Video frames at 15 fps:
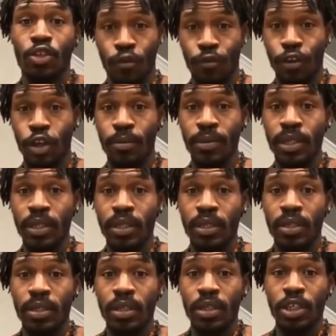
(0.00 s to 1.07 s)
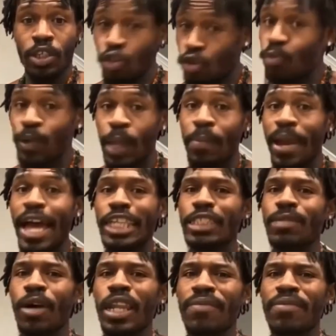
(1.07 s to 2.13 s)
You feel me? You play
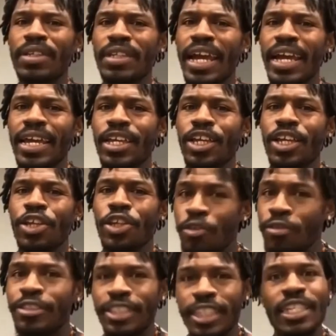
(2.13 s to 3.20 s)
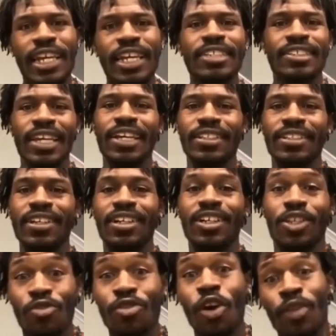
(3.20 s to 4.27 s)
basketball every day. You see niggas that can
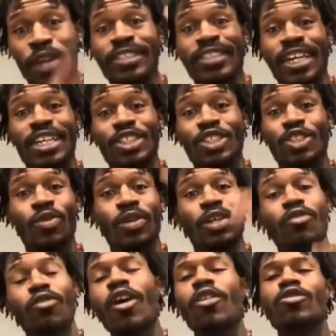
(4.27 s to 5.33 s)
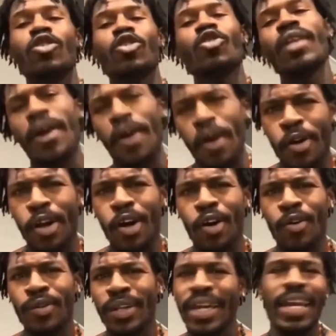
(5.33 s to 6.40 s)
dunk. You know niggas that can shoot and cross. So you like, hold
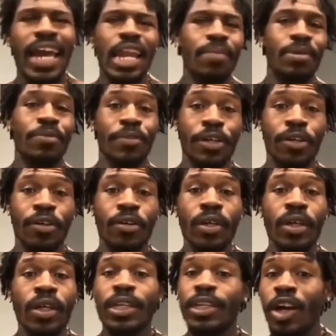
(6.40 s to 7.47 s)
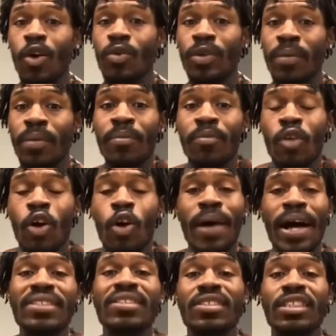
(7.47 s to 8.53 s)
on, that gotta be real. No, them
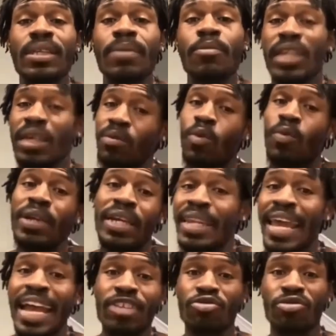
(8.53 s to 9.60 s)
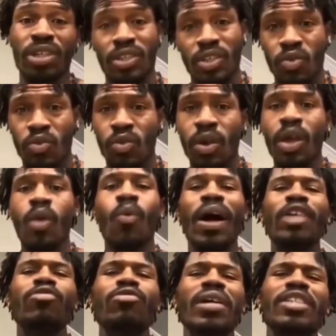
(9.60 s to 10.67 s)
robots to simulate what we can naturally do.
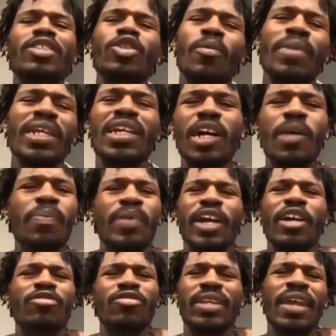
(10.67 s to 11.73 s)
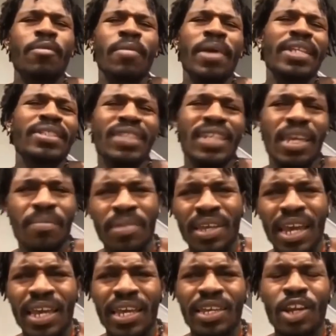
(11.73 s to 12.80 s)
Why you think there's so many good players that never made it to the
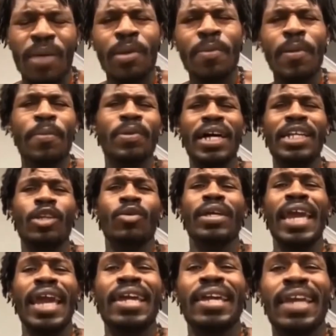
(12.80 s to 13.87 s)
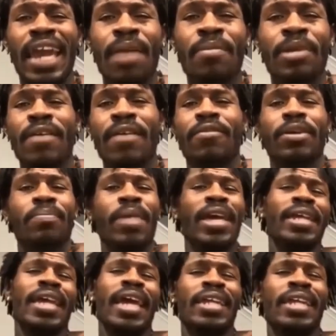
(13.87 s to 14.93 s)
NBA? You know how many people I know that got game and never
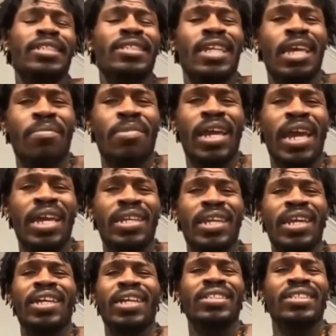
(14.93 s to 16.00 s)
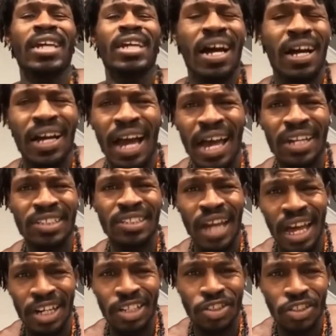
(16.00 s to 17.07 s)
got to the NBA, didn't get a college
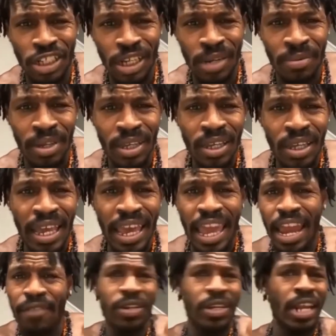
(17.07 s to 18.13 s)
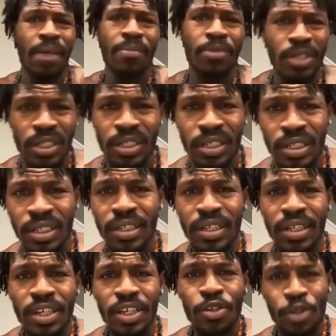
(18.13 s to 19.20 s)
scholarship in every neighborhood.
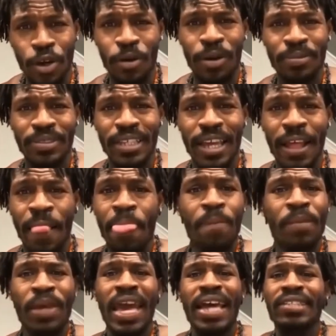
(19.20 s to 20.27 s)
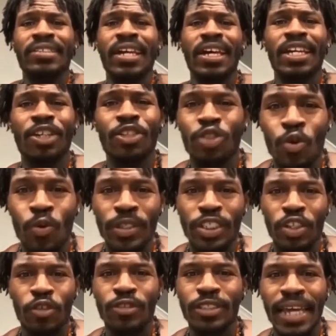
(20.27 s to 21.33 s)
You know what I'm saying? It has nothing to do
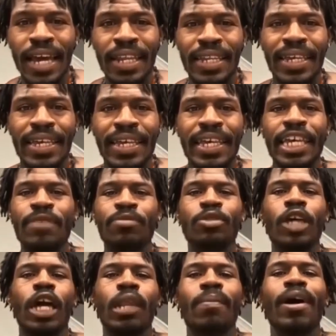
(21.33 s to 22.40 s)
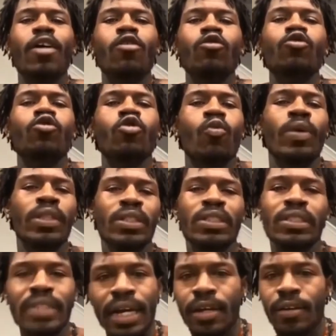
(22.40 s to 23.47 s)
with your talent. It was all about who's
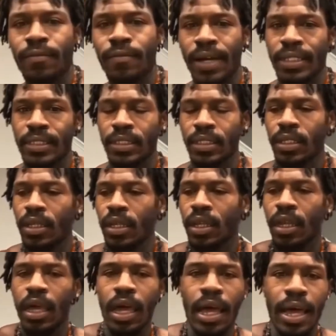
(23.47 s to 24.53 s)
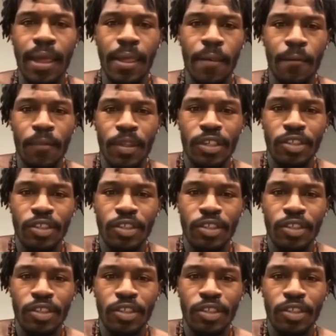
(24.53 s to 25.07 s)
willing to sacrifice. All right?